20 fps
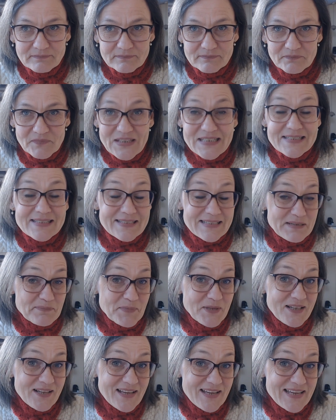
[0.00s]

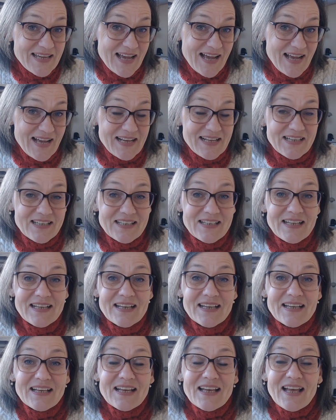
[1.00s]
similar yarn
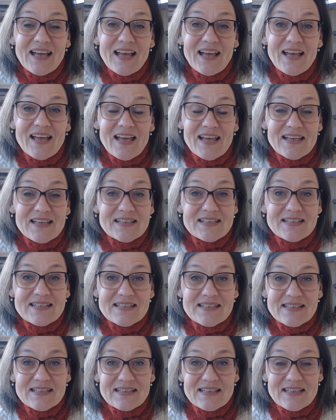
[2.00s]

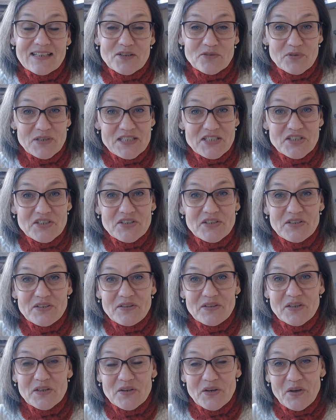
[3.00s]
as the
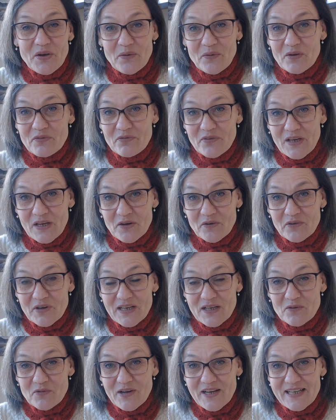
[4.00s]
original, a
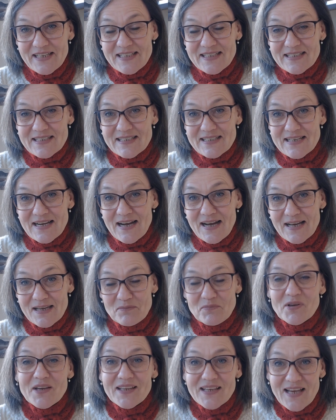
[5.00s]
fingering weight
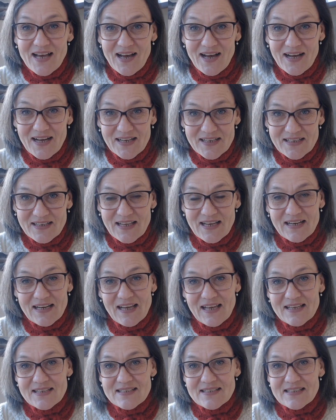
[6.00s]
type yarn that
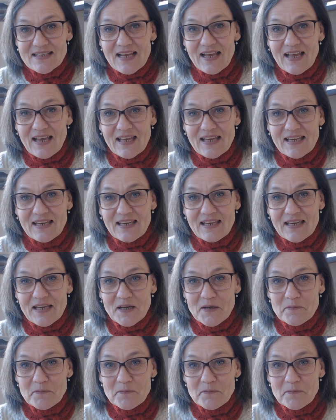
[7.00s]
has a